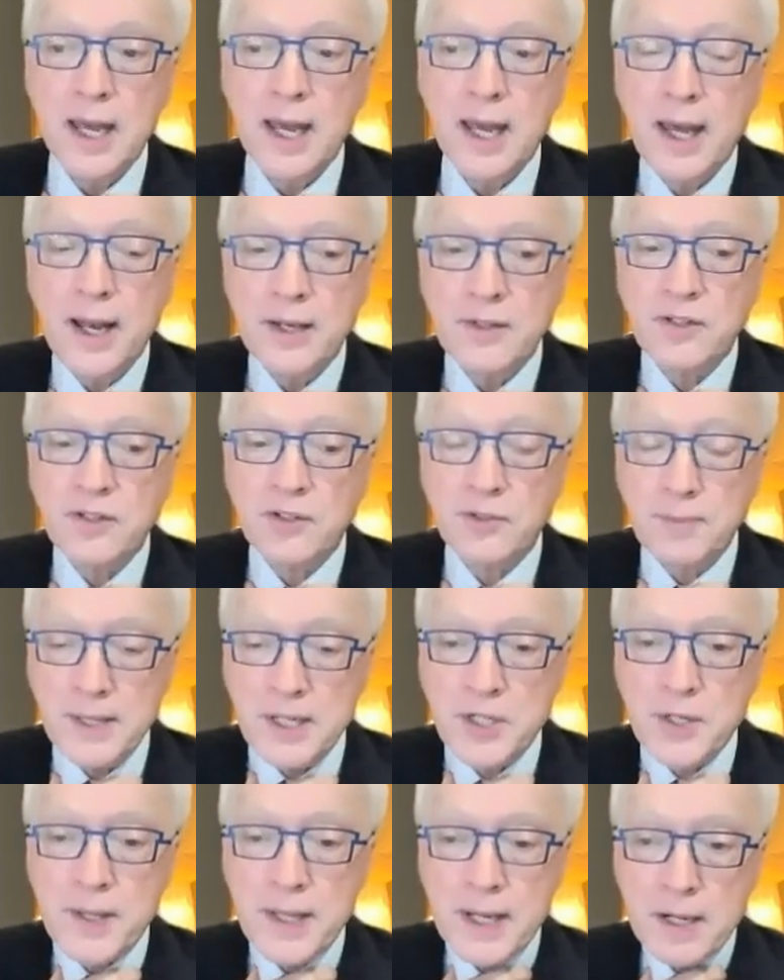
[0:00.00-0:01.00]
and it's a
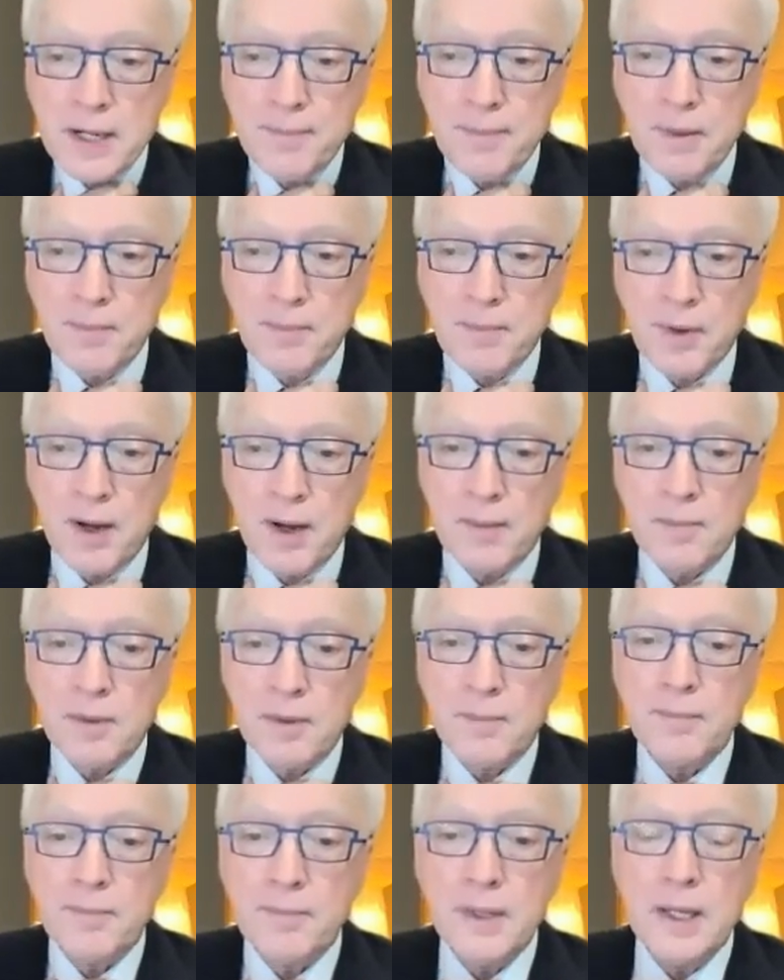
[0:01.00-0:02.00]
speech therapy
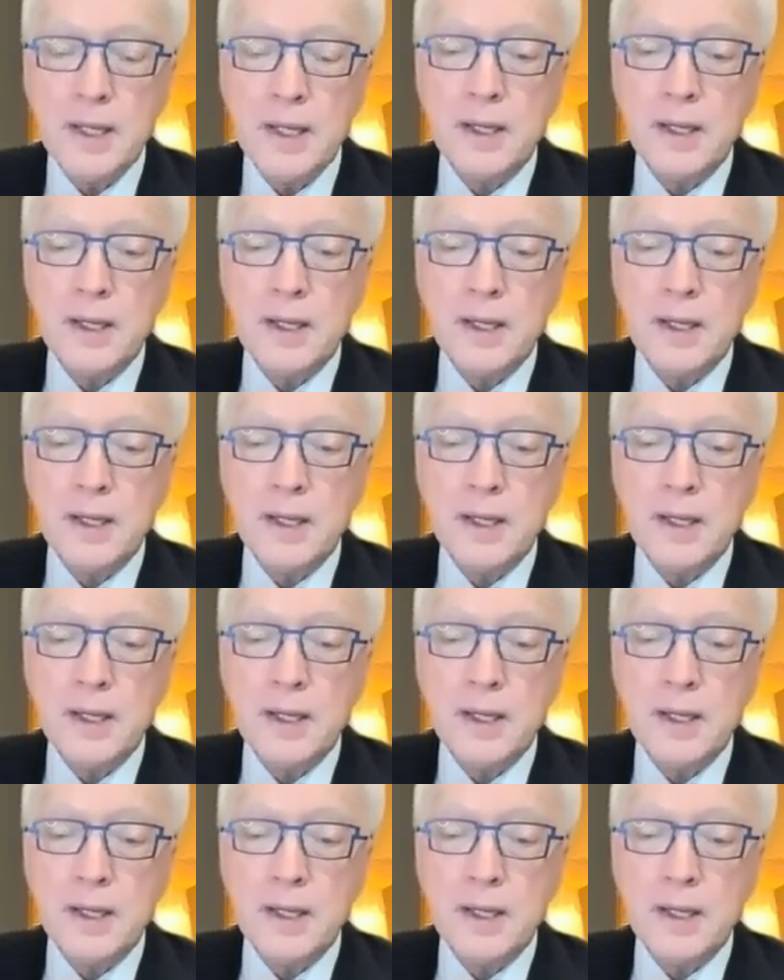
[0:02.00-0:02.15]
problem.